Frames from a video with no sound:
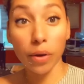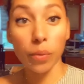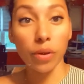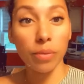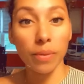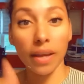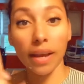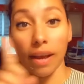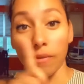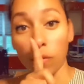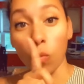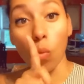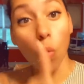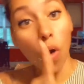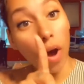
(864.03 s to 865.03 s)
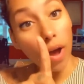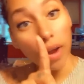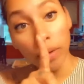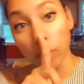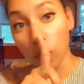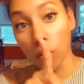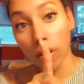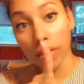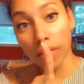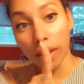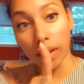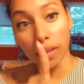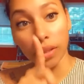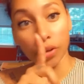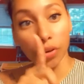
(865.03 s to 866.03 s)
me. I have one more
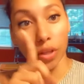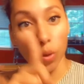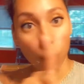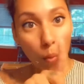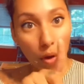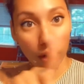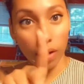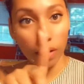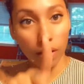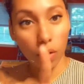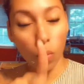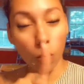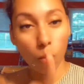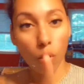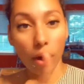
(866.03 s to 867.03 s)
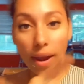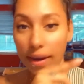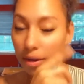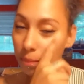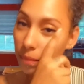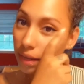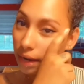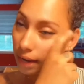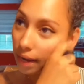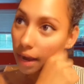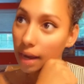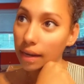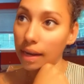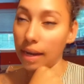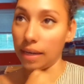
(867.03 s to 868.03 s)
thing, literally one more item that I
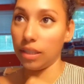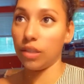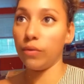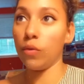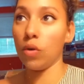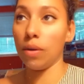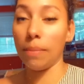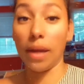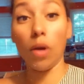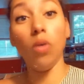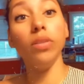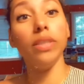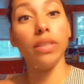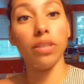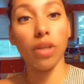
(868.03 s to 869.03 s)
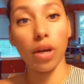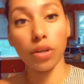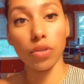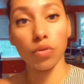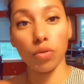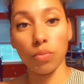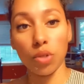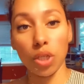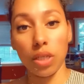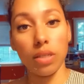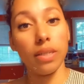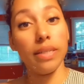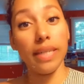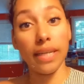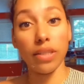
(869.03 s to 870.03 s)
got, and it's for my oldest daughter's room. She's a
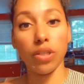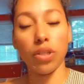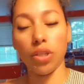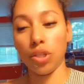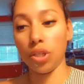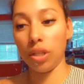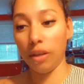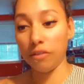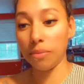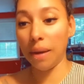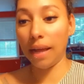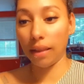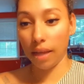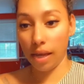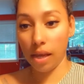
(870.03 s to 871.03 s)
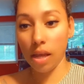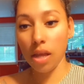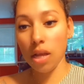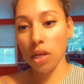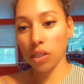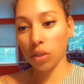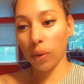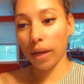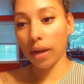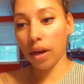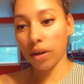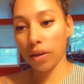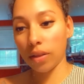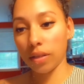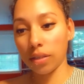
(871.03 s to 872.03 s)
dancer, she loves ballet. So I got
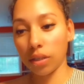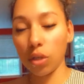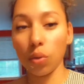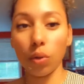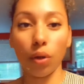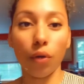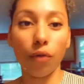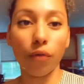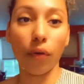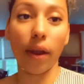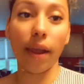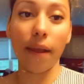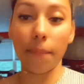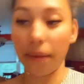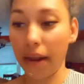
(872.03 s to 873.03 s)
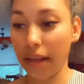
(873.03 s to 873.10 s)
her this cute little frame and has